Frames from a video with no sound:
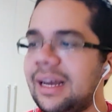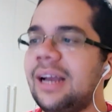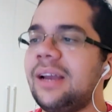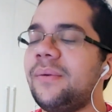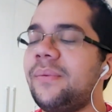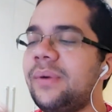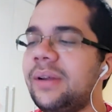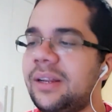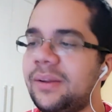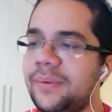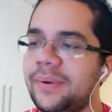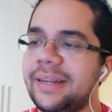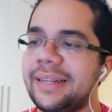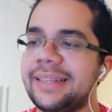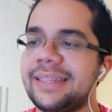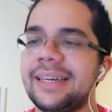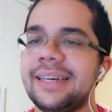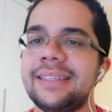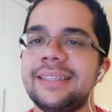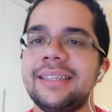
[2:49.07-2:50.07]
I really
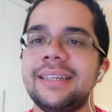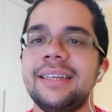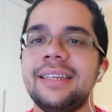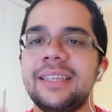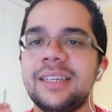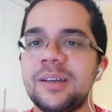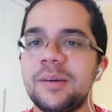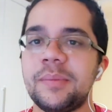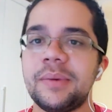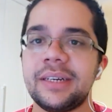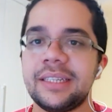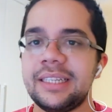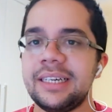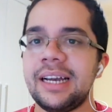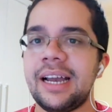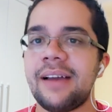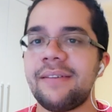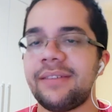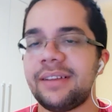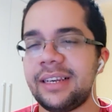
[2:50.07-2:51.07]
wish that the little
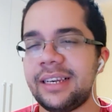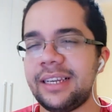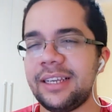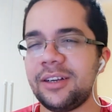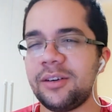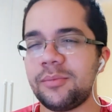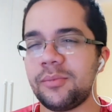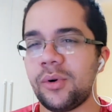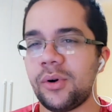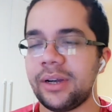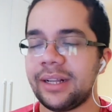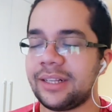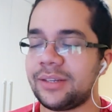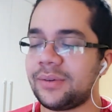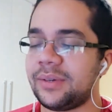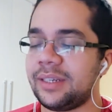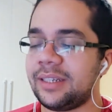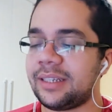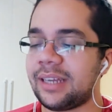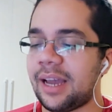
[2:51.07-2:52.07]
brother have a little more
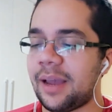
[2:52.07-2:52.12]
screen